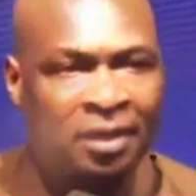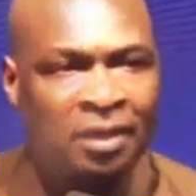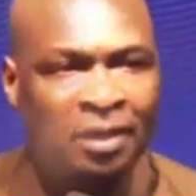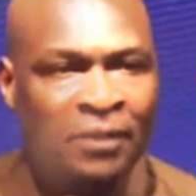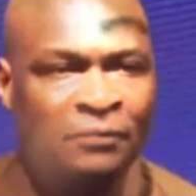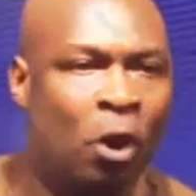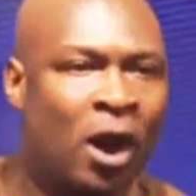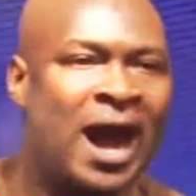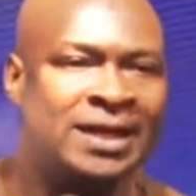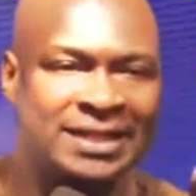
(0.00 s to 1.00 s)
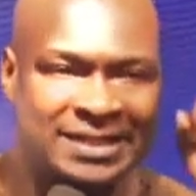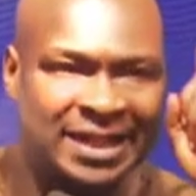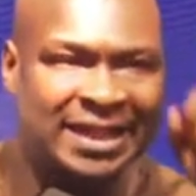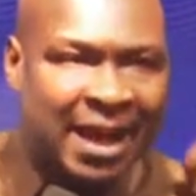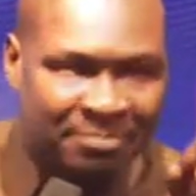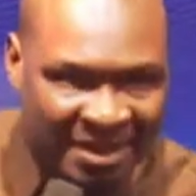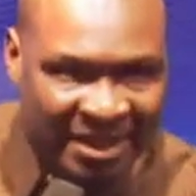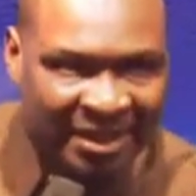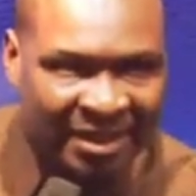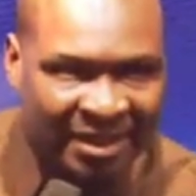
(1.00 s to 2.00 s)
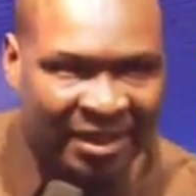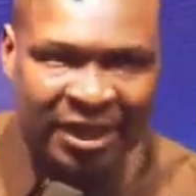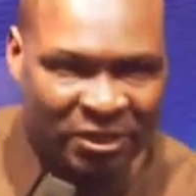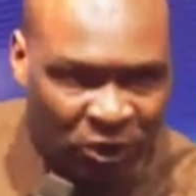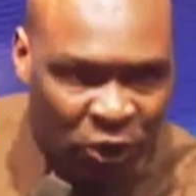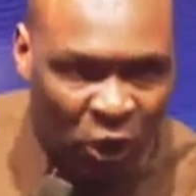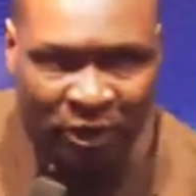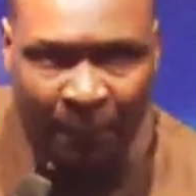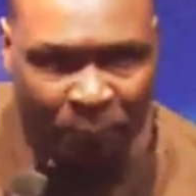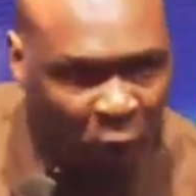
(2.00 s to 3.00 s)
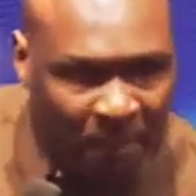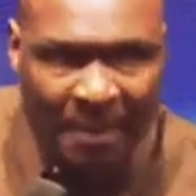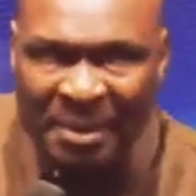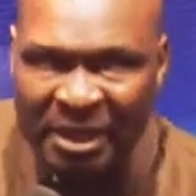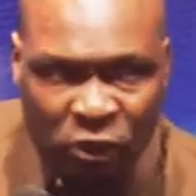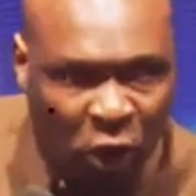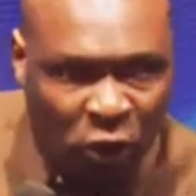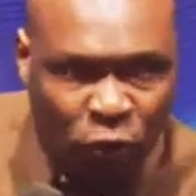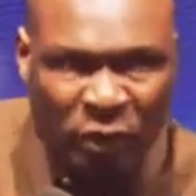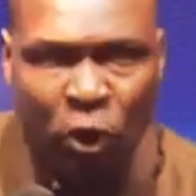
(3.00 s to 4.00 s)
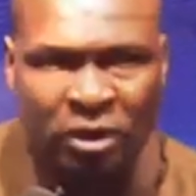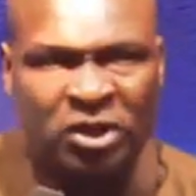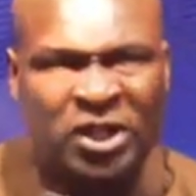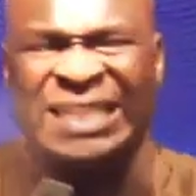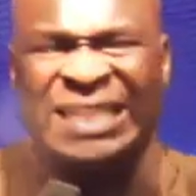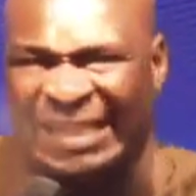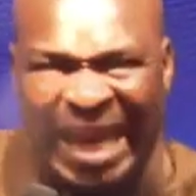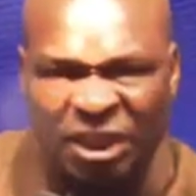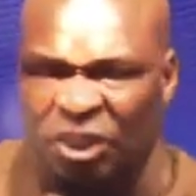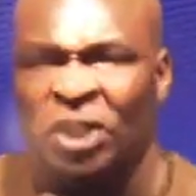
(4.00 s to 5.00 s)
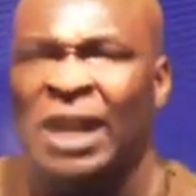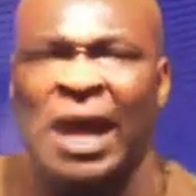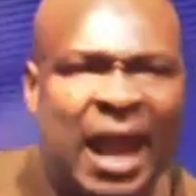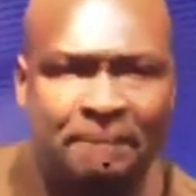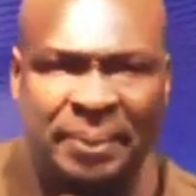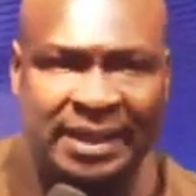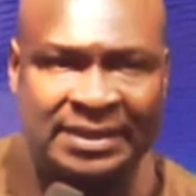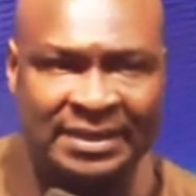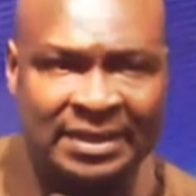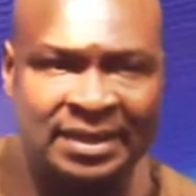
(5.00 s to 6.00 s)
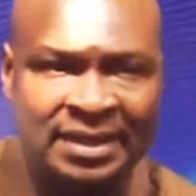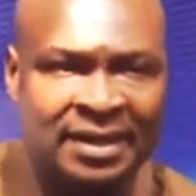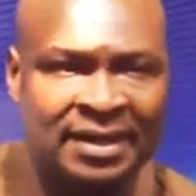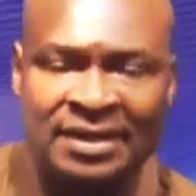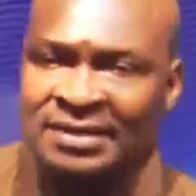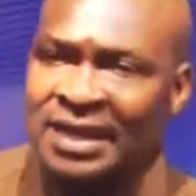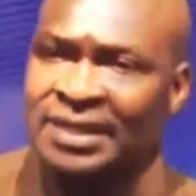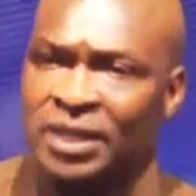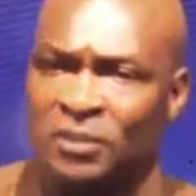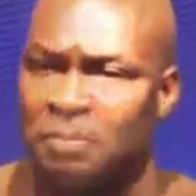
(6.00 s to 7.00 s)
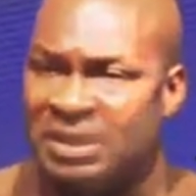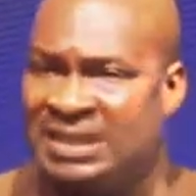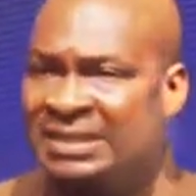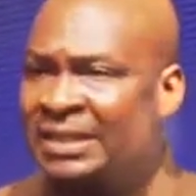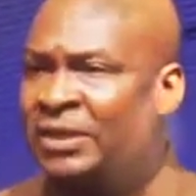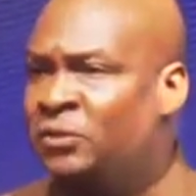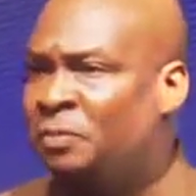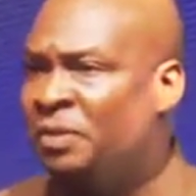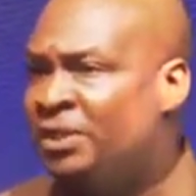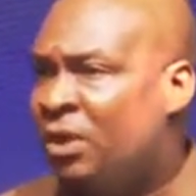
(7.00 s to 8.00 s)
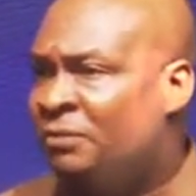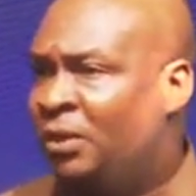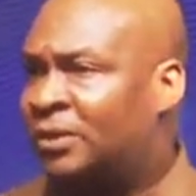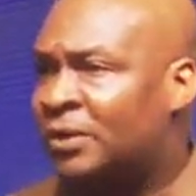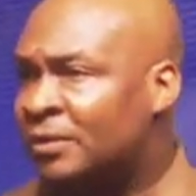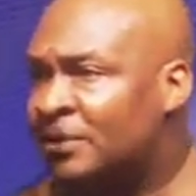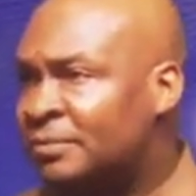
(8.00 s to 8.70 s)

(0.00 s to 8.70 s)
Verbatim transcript: if your hand is still empty it's not, the problem is not with your transactional ability. Is that there is business in the spirit you have not done.